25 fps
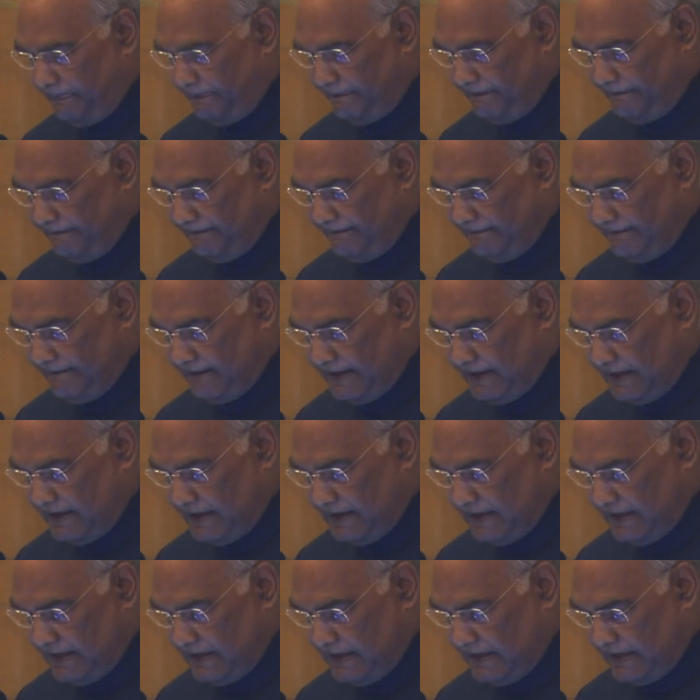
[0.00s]

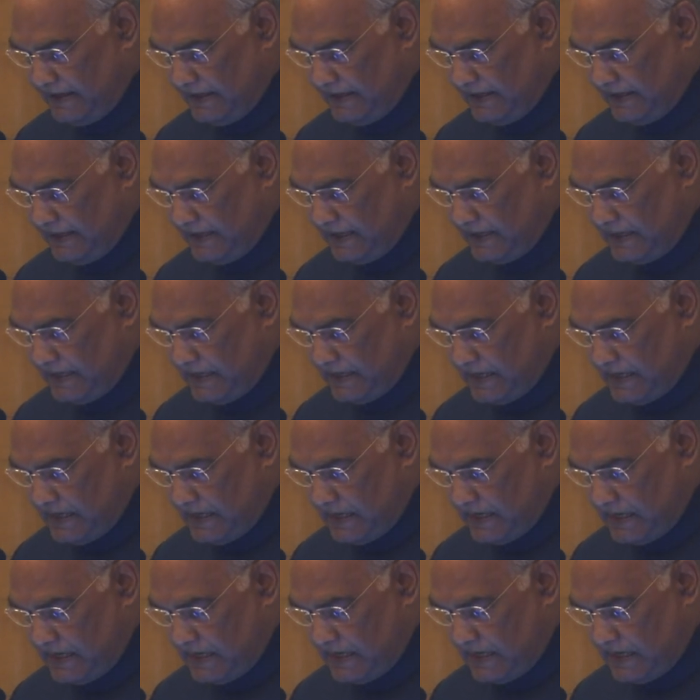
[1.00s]

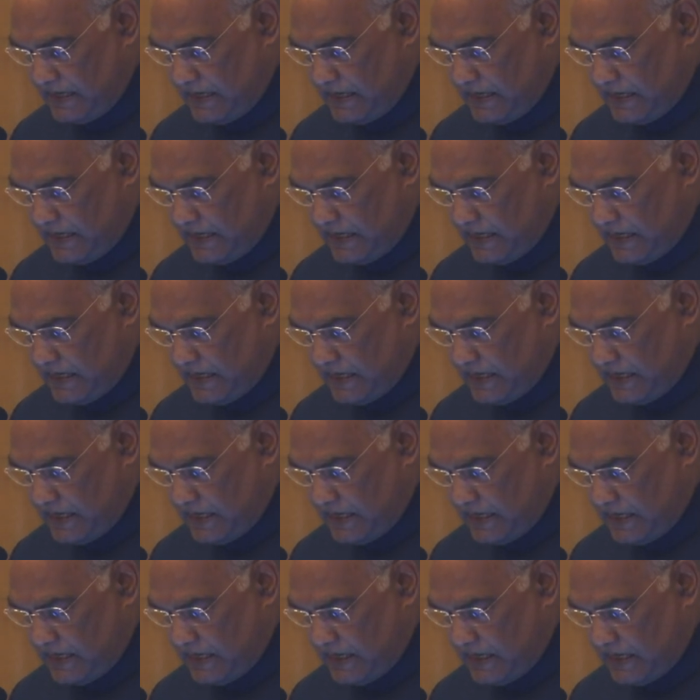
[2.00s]

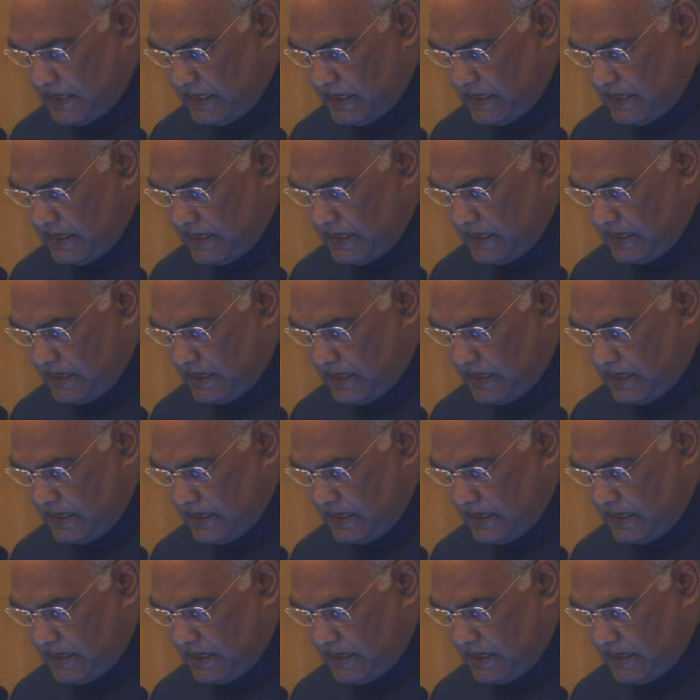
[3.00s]
Nobody speaks.